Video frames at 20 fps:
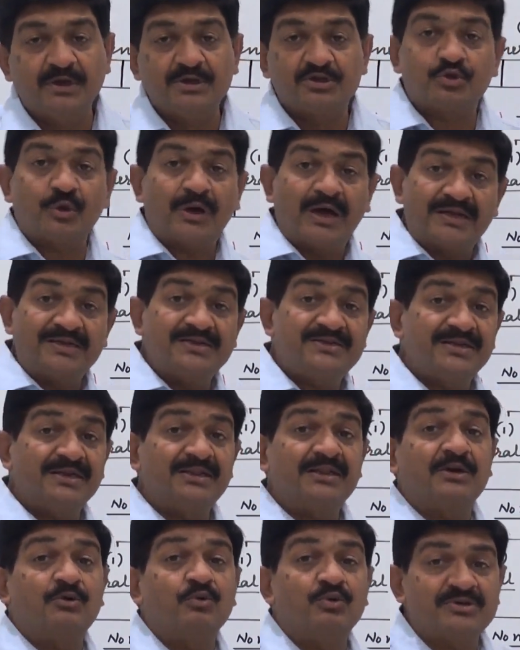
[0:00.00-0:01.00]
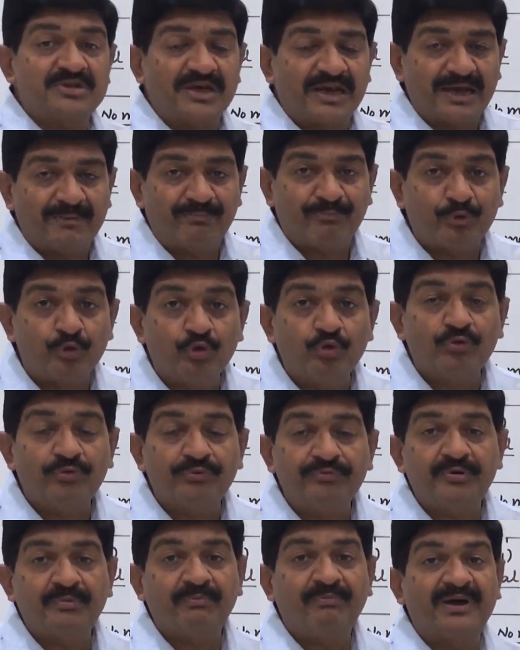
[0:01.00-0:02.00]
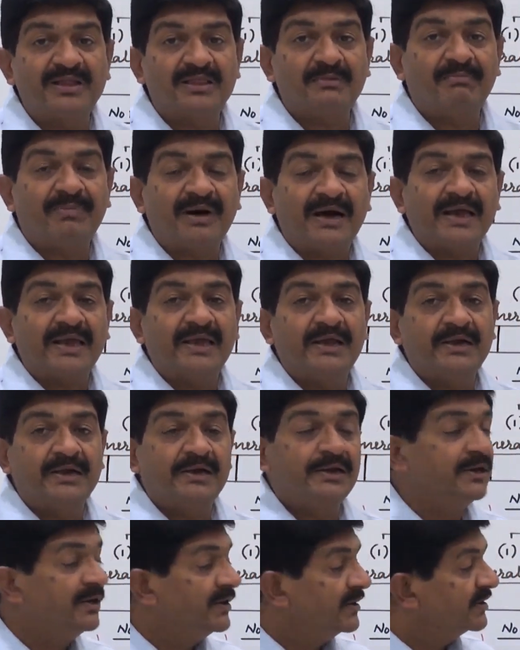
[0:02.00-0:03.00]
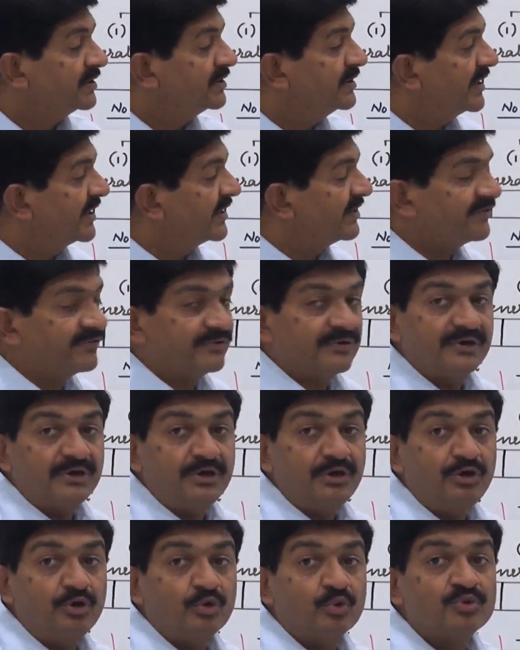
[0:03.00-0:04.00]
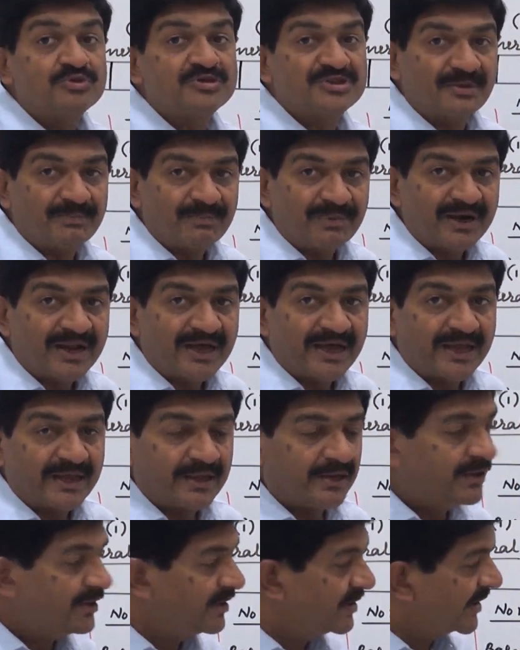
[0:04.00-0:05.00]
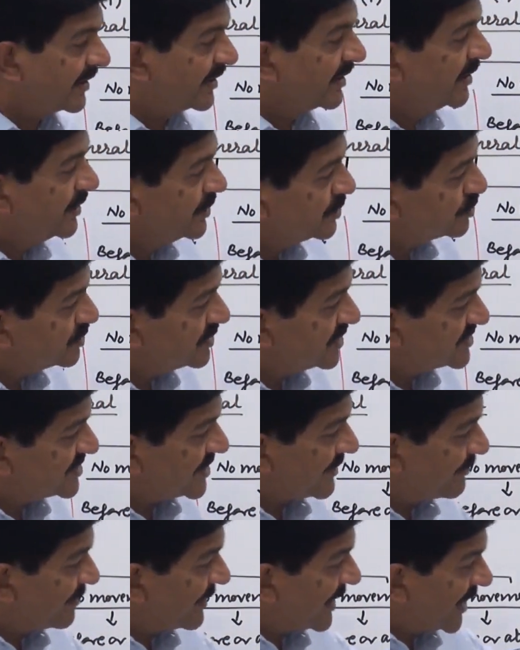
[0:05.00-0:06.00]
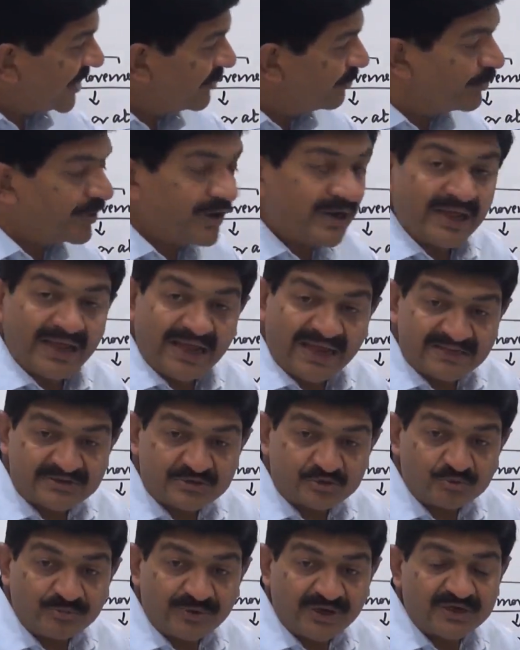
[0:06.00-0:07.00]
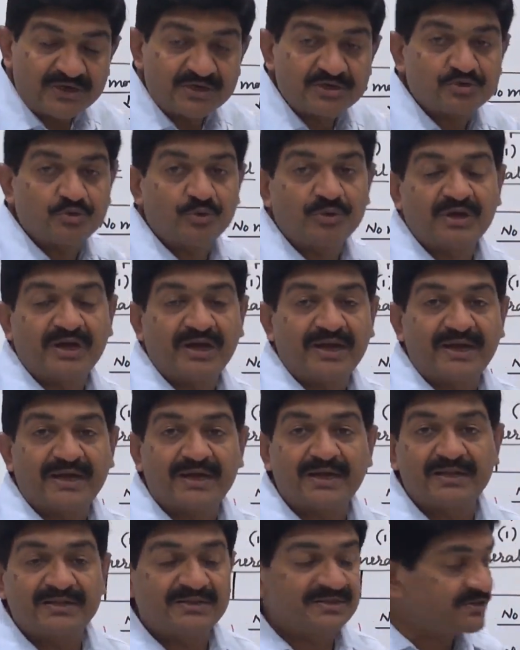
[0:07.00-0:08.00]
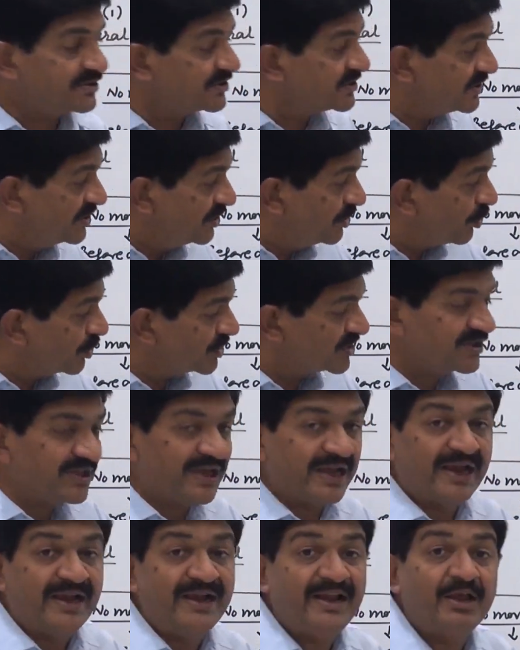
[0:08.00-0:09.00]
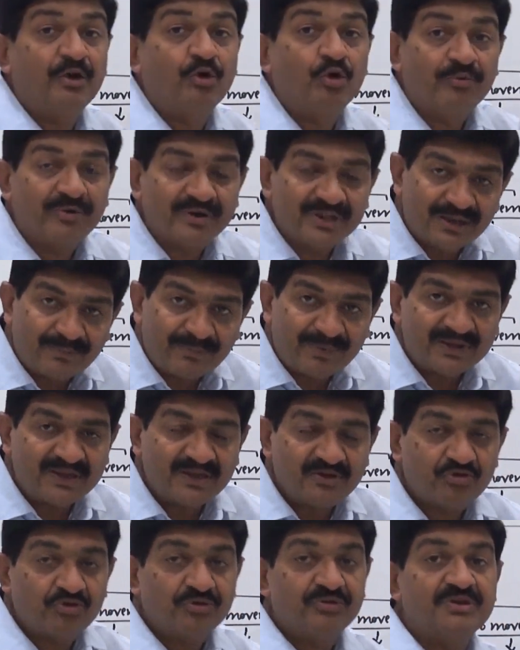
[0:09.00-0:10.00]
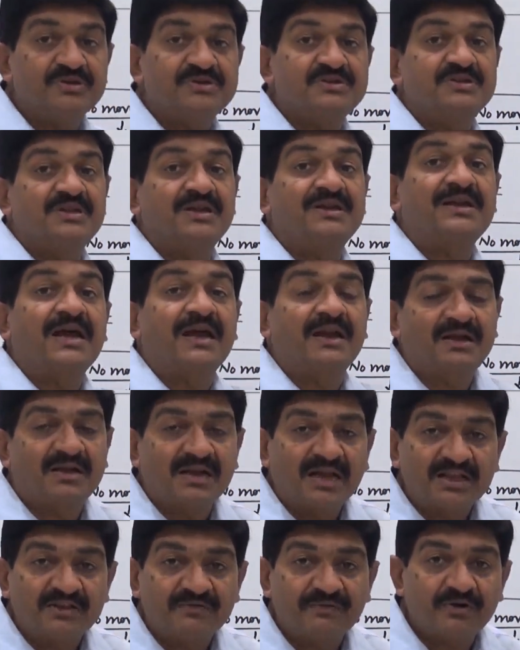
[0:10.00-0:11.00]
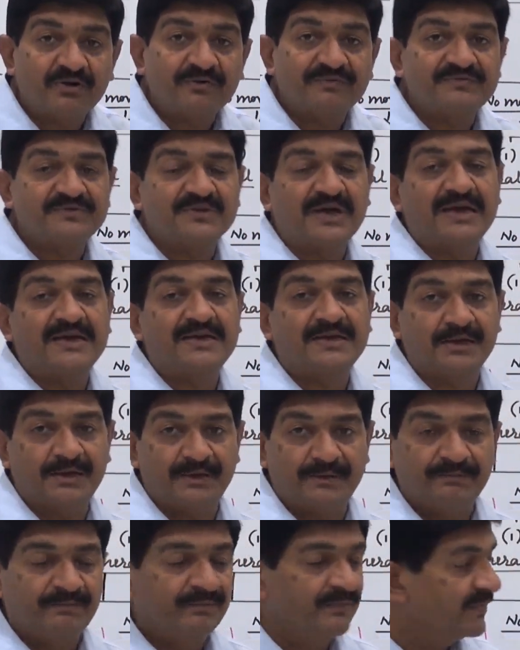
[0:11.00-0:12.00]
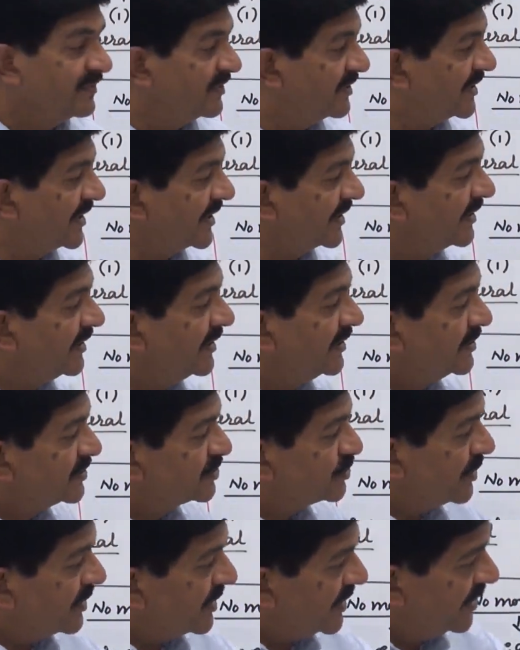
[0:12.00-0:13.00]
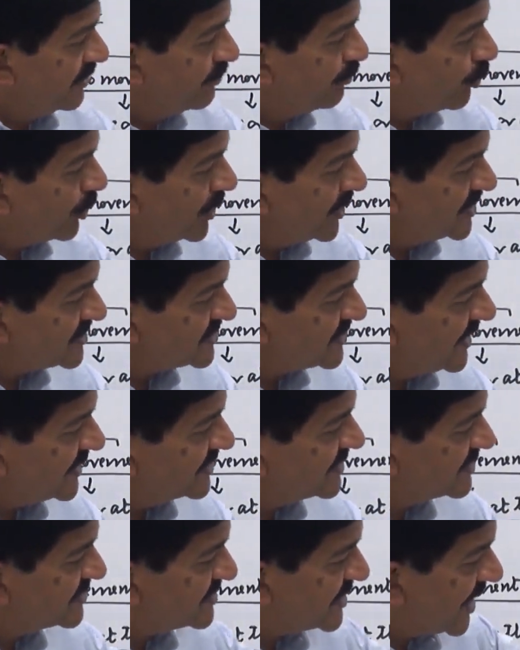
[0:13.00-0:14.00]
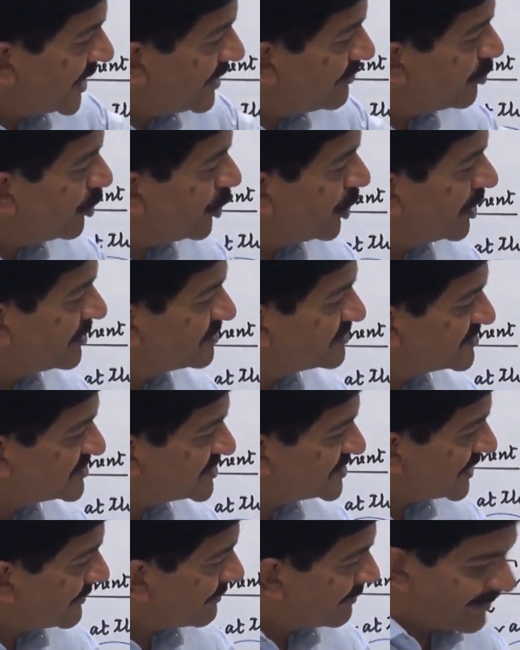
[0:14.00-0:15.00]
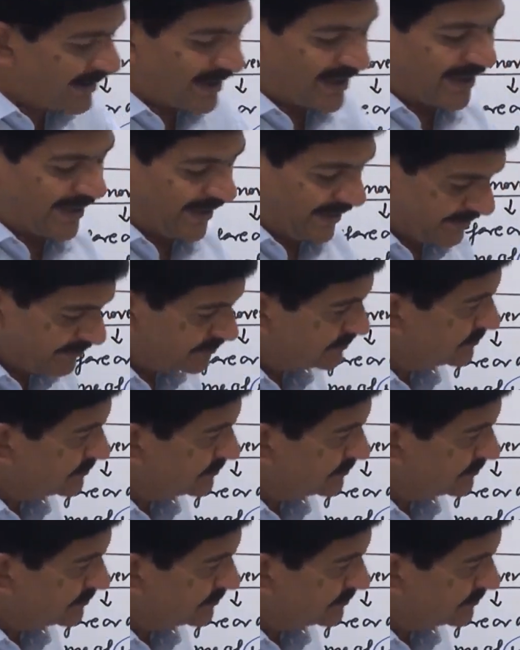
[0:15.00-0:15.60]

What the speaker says: So until the goods are approved by the buyer, there is no supply. Right. So the supply word has to be understood correctly. This is not the handing over the possession. This is the transfer of title. Right. So invoice at the time of supply.